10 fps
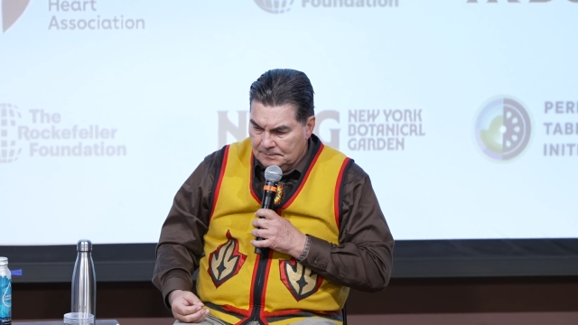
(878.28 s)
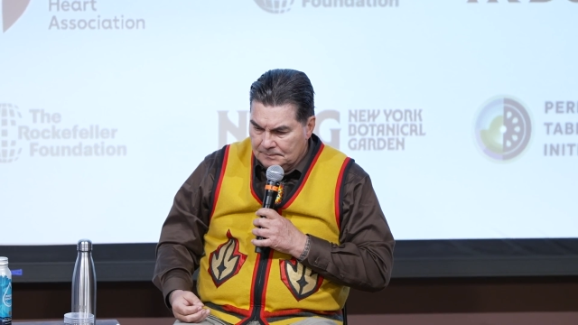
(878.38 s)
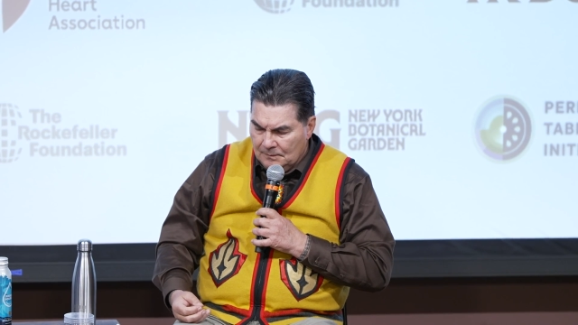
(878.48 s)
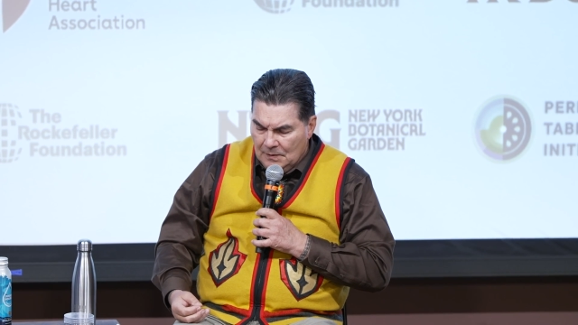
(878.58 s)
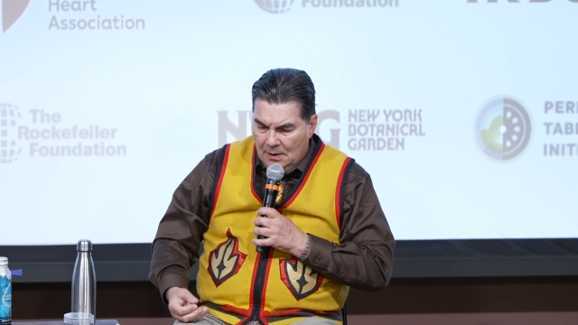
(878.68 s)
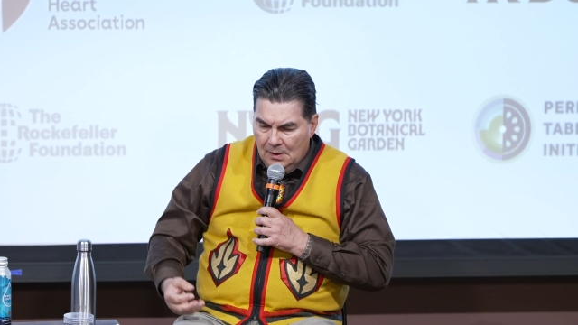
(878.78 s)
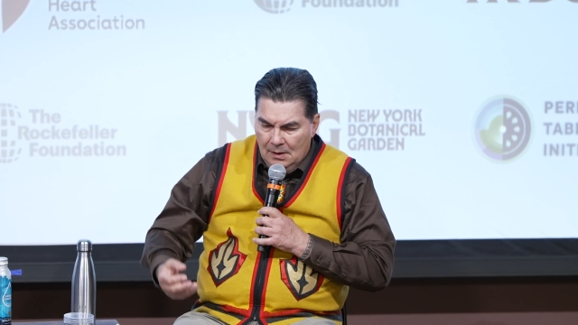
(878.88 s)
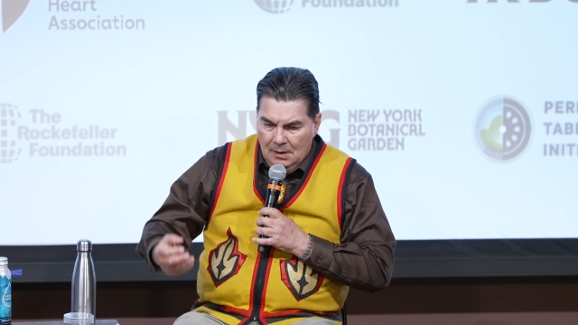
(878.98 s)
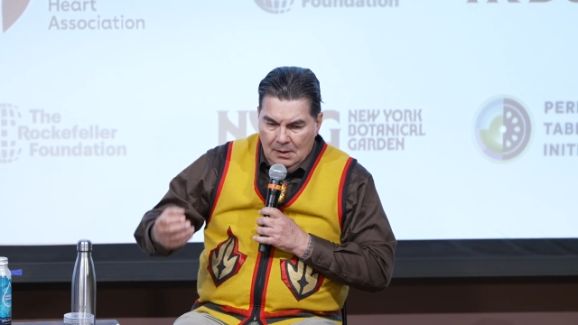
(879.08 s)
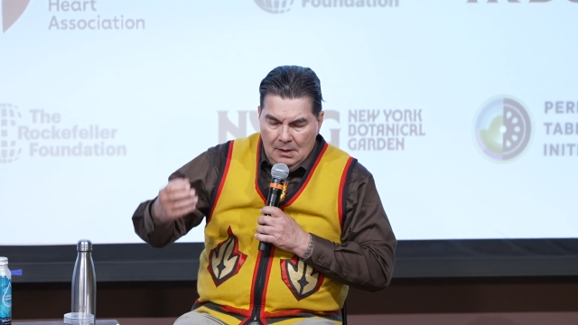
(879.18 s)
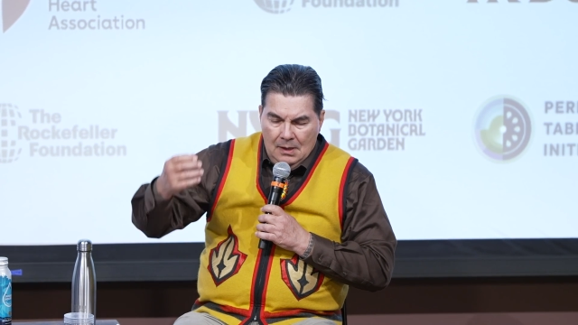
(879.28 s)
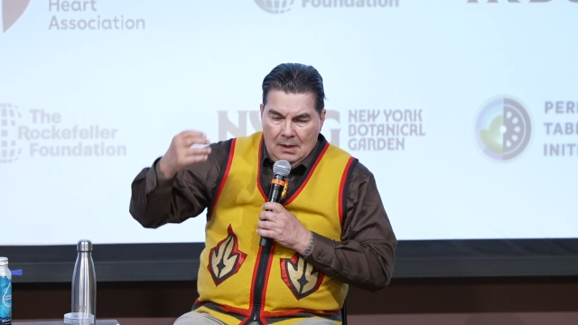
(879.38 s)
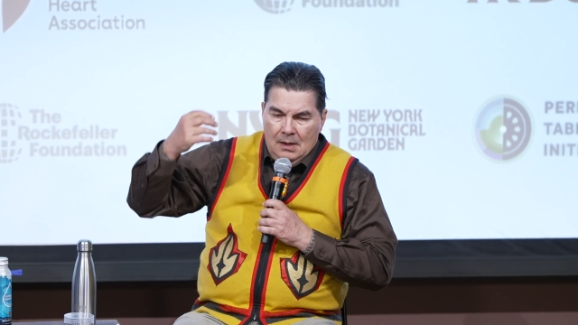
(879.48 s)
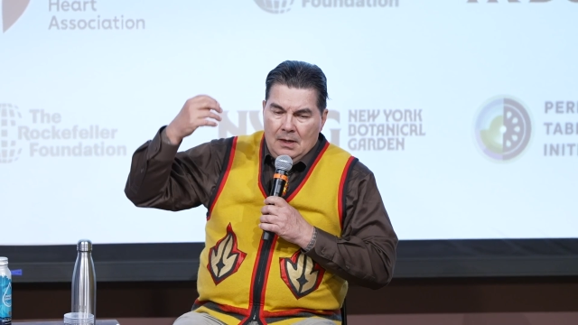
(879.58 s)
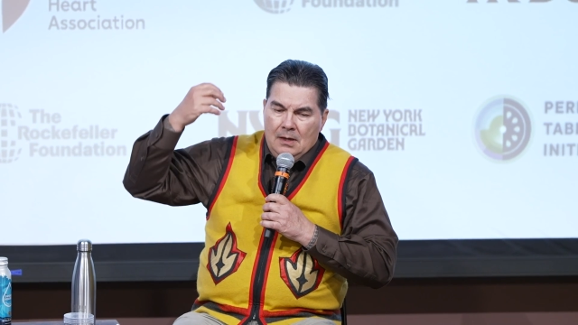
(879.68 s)

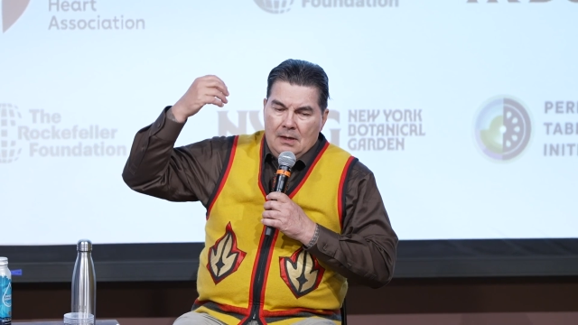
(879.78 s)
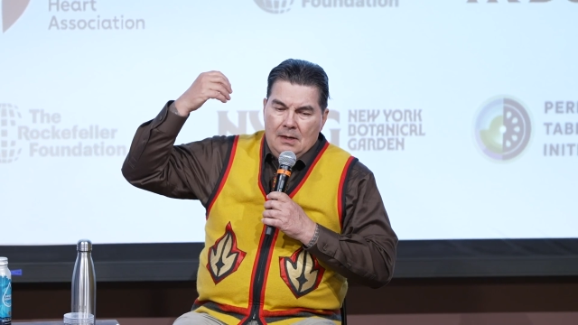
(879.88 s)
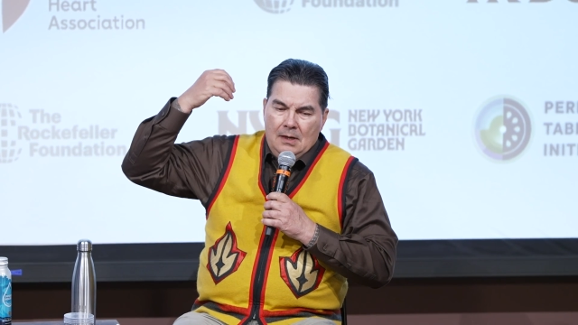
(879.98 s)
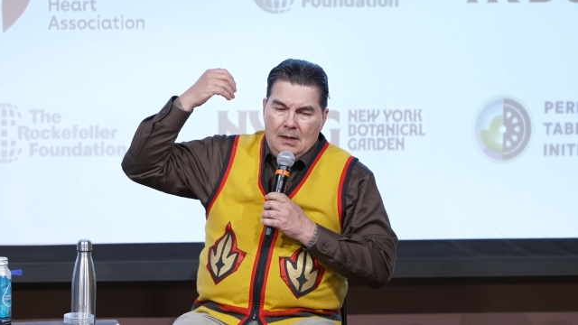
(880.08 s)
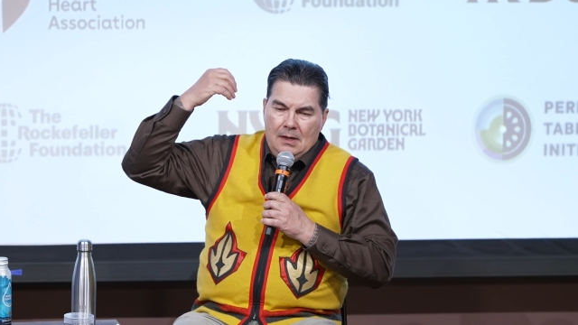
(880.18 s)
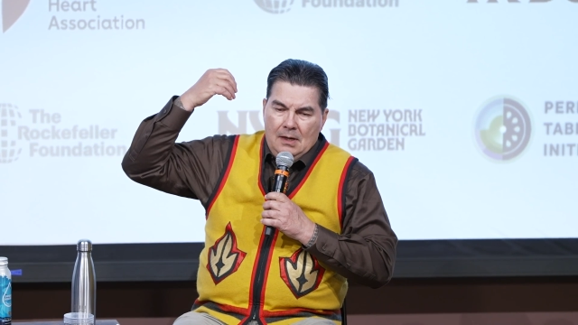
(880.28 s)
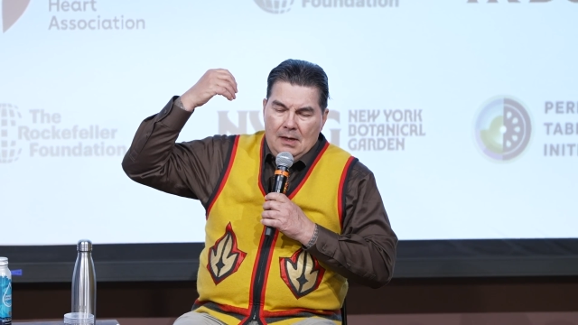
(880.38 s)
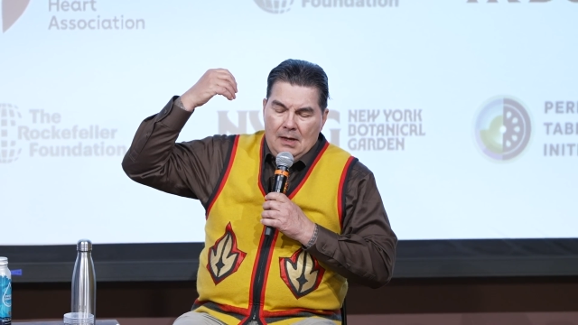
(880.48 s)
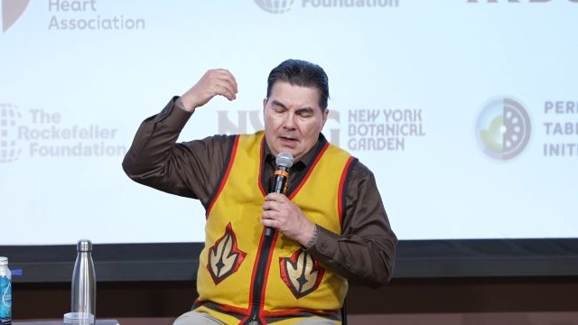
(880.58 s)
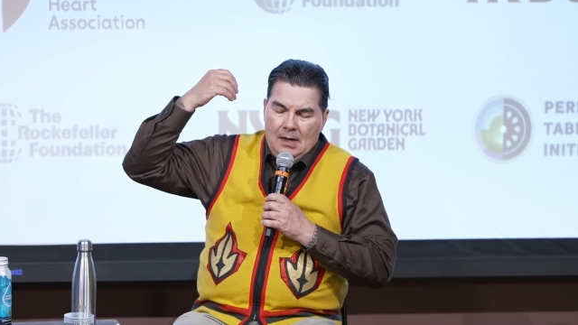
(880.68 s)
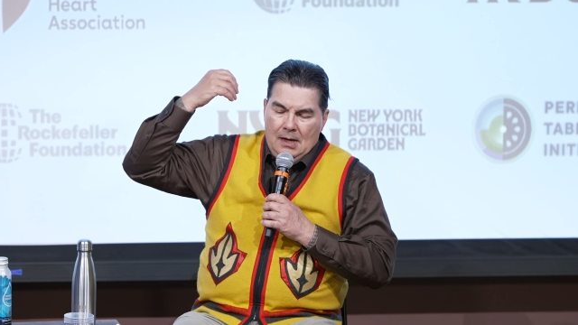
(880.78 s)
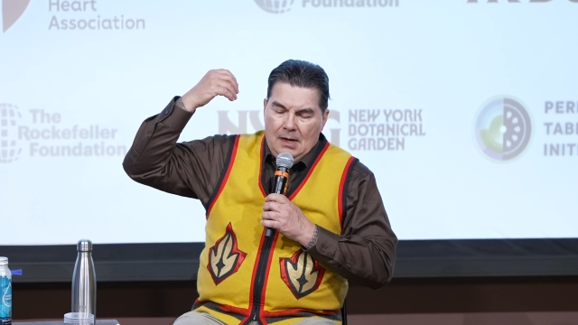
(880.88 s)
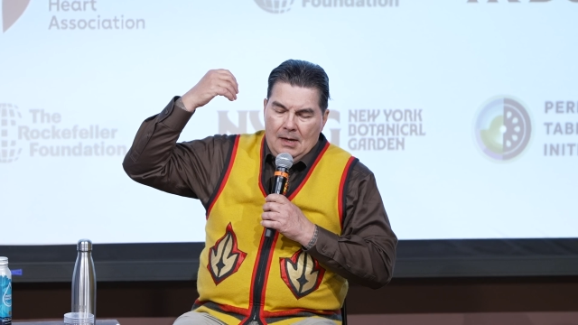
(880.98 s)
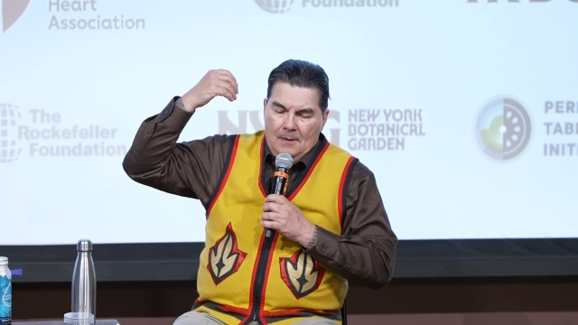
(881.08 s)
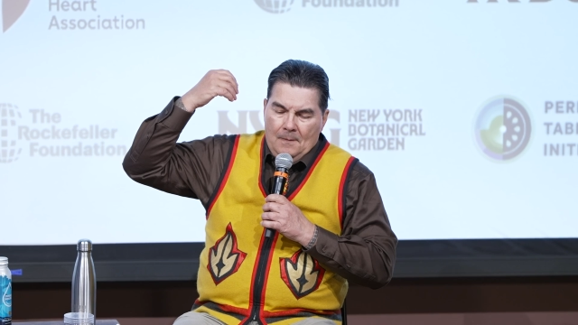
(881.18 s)

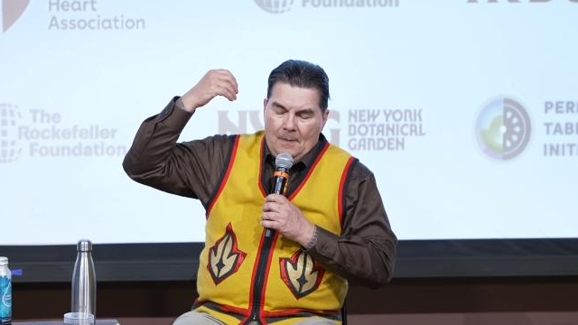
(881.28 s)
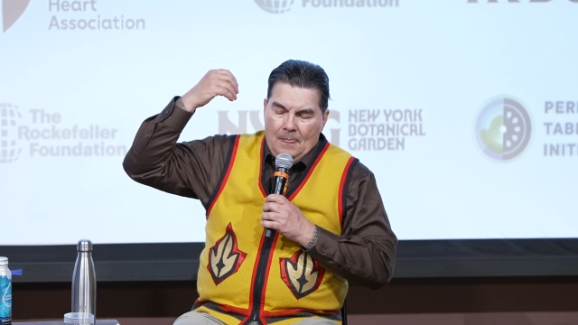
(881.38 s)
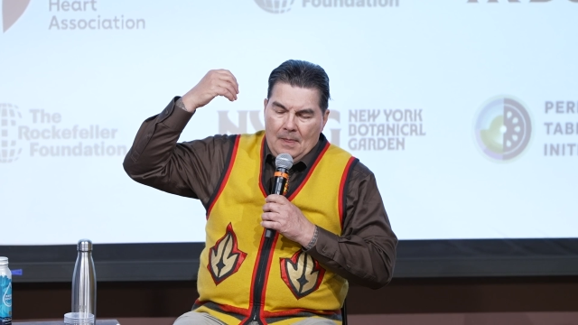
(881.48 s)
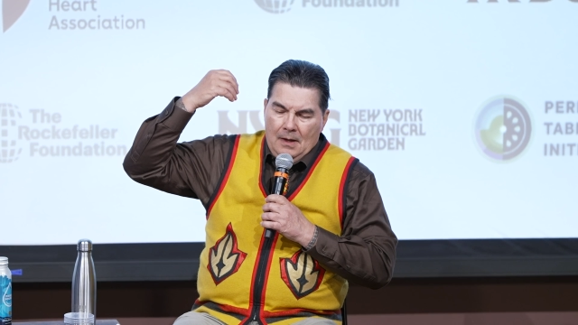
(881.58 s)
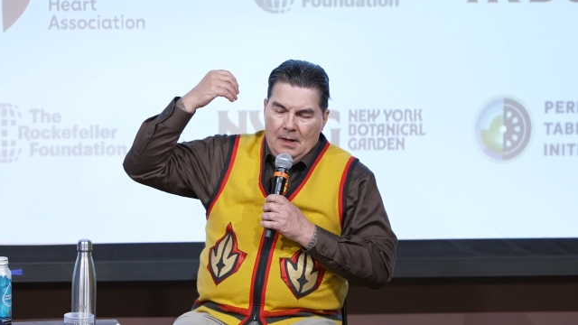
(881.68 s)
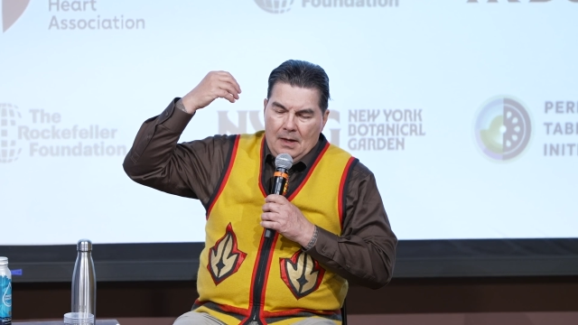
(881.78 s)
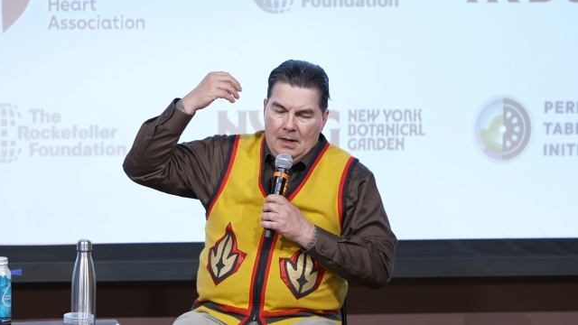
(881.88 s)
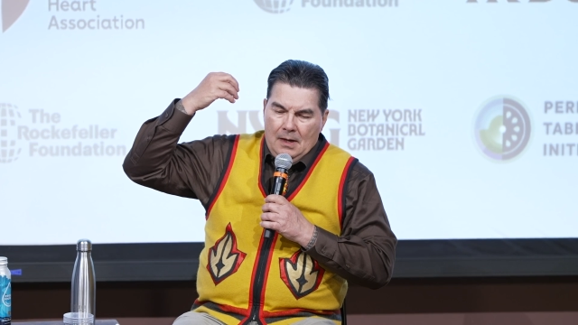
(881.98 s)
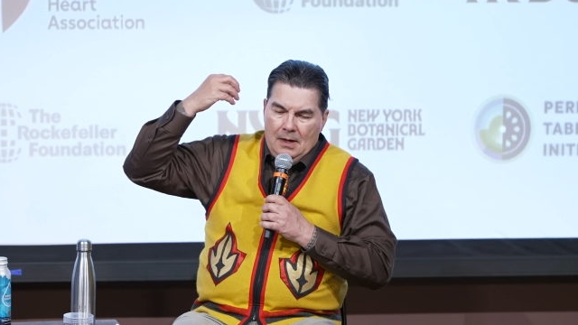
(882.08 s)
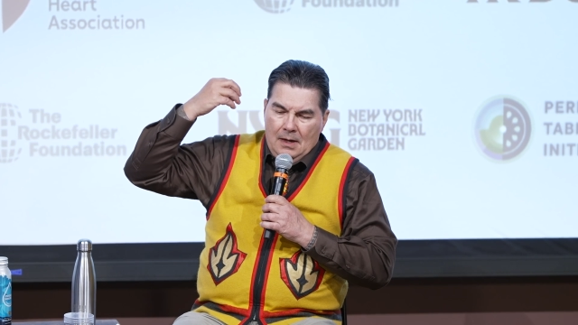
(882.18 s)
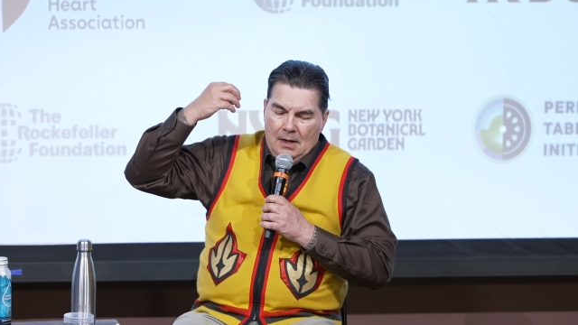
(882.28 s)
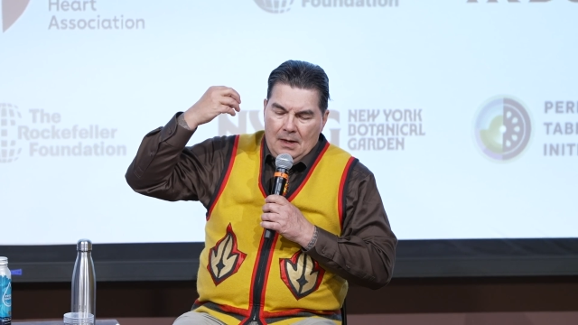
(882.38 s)
Nothing is said.